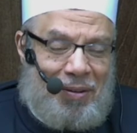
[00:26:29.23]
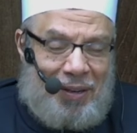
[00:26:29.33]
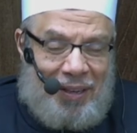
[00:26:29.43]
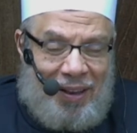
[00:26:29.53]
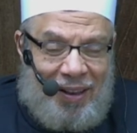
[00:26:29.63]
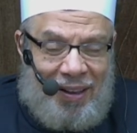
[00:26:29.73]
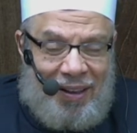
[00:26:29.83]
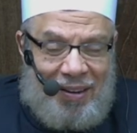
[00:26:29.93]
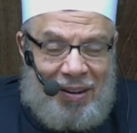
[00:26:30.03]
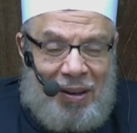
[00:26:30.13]
Allah said
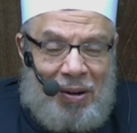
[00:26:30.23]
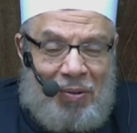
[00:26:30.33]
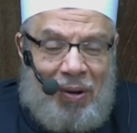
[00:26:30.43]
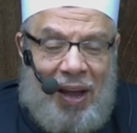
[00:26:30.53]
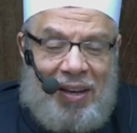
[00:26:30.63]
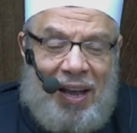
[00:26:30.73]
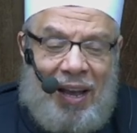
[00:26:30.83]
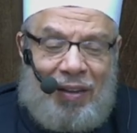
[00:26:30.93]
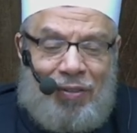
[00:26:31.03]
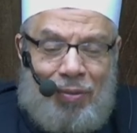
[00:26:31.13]
in the, hadith,
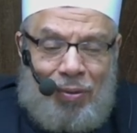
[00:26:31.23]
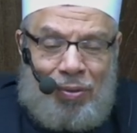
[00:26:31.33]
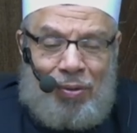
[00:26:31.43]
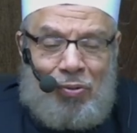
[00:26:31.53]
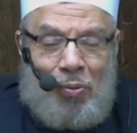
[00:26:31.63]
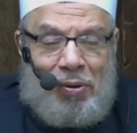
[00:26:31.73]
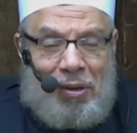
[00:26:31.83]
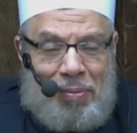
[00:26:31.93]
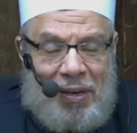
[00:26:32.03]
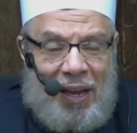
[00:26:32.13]
You are making
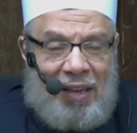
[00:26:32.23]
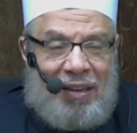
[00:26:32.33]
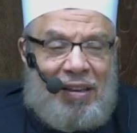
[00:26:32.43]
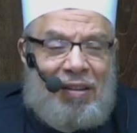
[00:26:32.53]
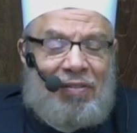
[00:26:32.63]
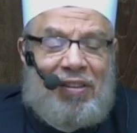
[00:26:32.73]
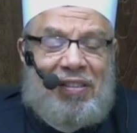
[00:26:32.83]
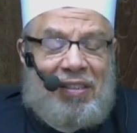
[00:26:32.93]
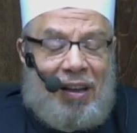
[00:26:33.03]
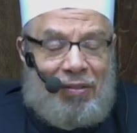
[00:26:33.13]
mistakes day and night, and I
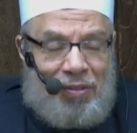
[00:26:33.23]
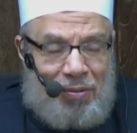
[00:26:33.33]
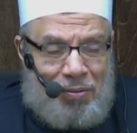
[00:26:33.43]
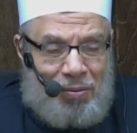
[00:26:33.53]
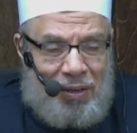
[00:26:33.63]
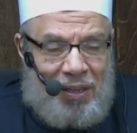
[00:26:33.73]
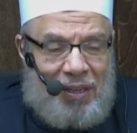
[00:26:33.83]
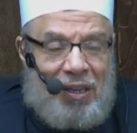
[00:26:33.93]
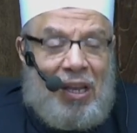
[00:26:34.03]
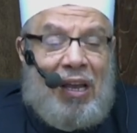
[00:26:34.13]
forgive all sins.
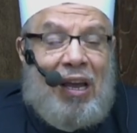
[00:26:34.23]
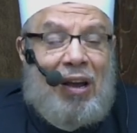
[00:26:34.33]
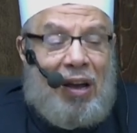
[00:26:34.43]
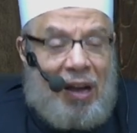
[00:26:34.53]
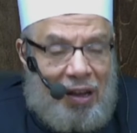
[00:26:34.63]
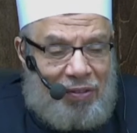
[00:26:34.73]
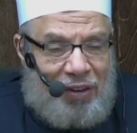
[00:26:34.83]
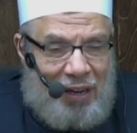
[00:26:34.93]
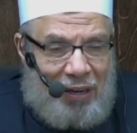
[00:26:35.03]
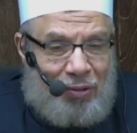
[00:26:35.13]

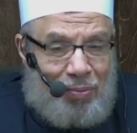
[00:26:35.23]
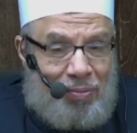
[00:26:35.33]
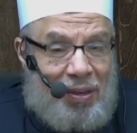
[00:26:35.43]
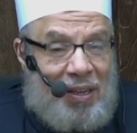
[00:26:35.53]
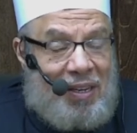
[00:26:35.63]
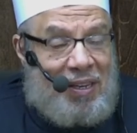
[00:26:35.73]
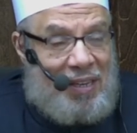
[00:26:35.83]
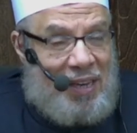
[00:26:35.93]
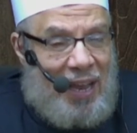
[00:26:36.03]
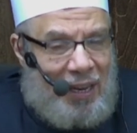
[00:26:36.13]
So ask for my
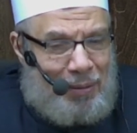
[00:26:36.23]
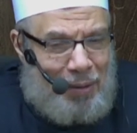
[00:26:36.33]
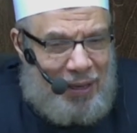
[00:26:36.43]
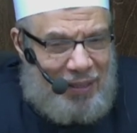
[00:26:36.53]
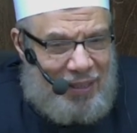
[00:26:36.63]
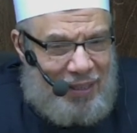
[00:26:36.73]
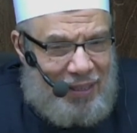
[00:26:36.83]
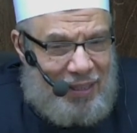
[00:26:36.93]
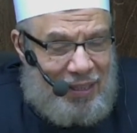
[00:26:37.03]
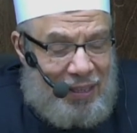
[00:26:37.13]
forgiveness, I will
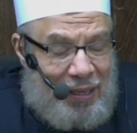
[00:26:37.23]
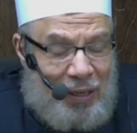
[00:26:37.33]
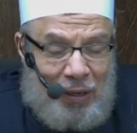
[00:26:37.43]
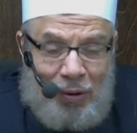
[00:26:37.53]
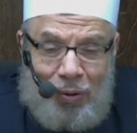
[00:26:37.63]
forgive you.